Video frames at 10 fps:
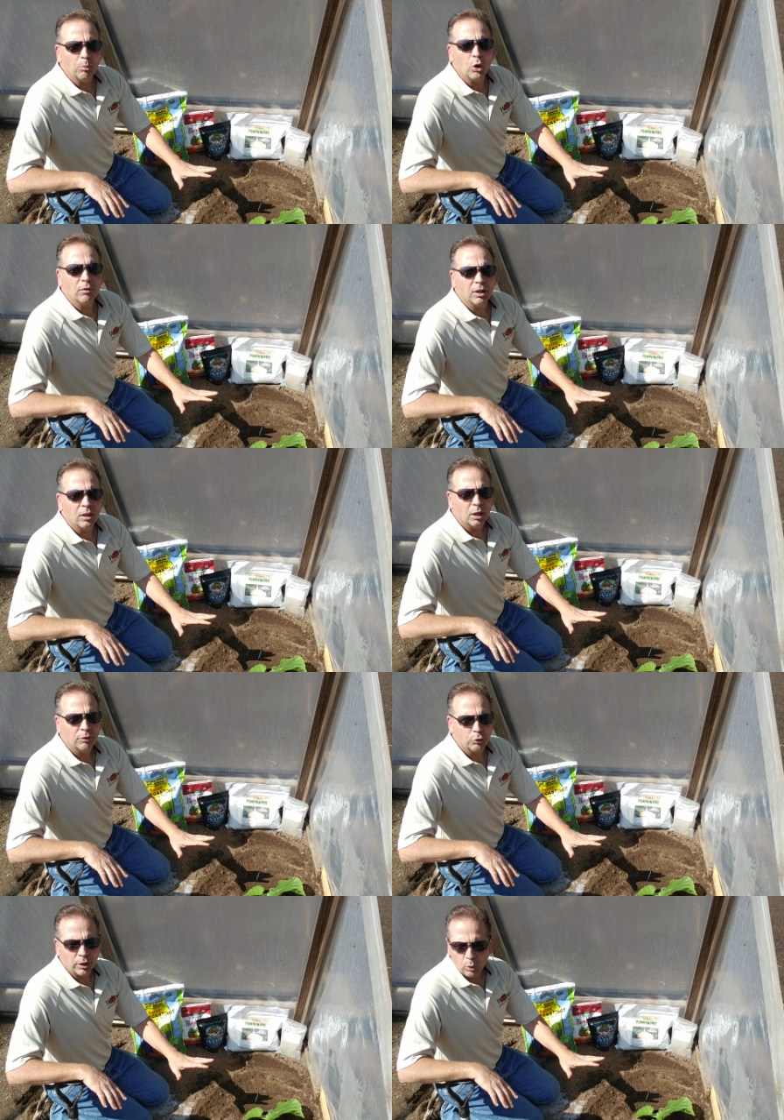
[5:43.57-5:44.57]
bit more
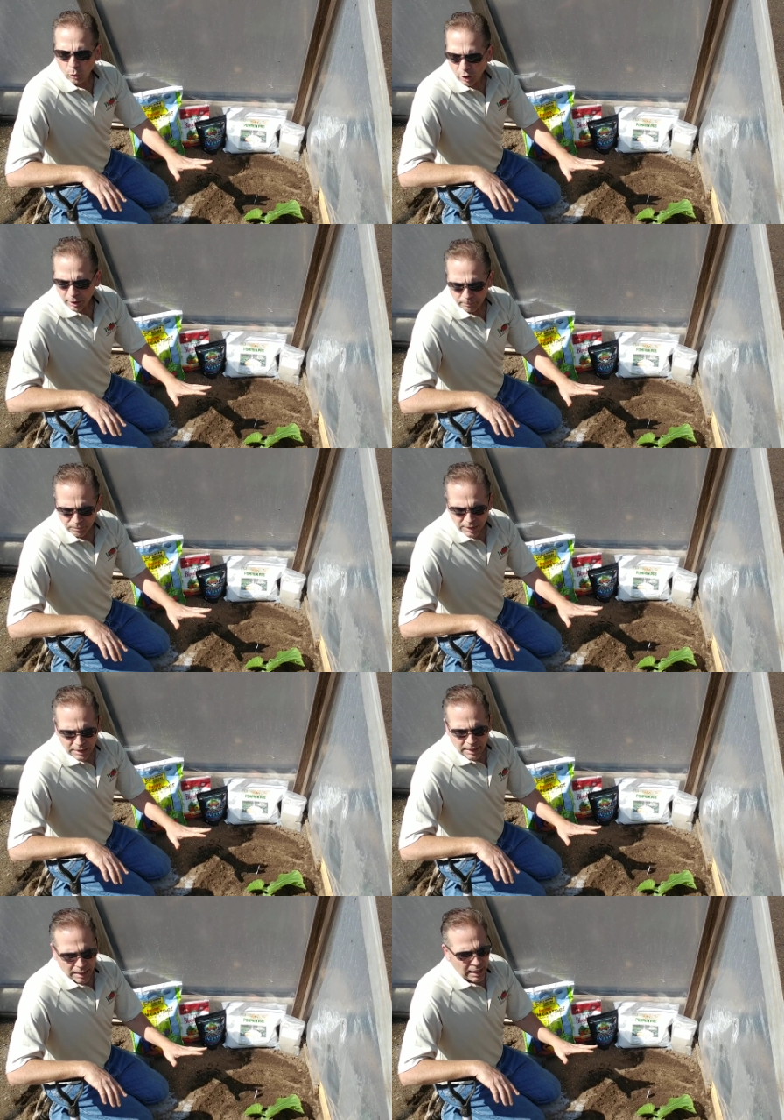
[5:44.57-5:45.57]
of a drink of water.
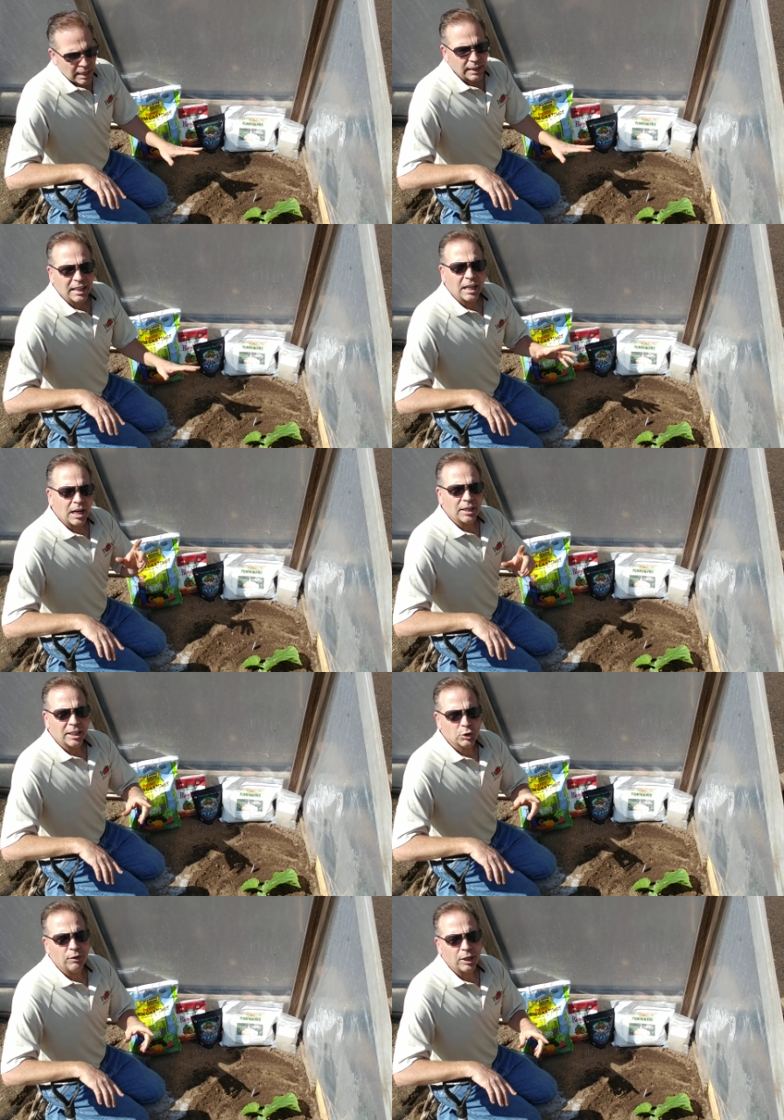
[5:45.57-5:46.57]
And then on our
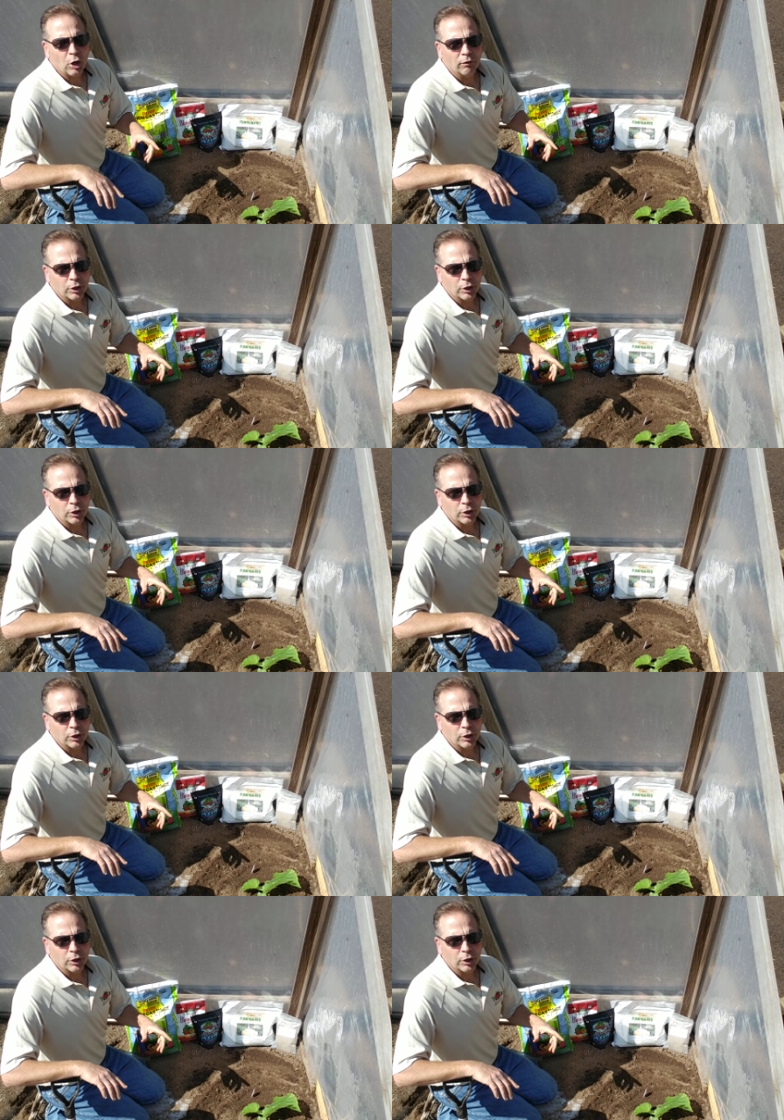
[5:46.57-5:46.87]
next video,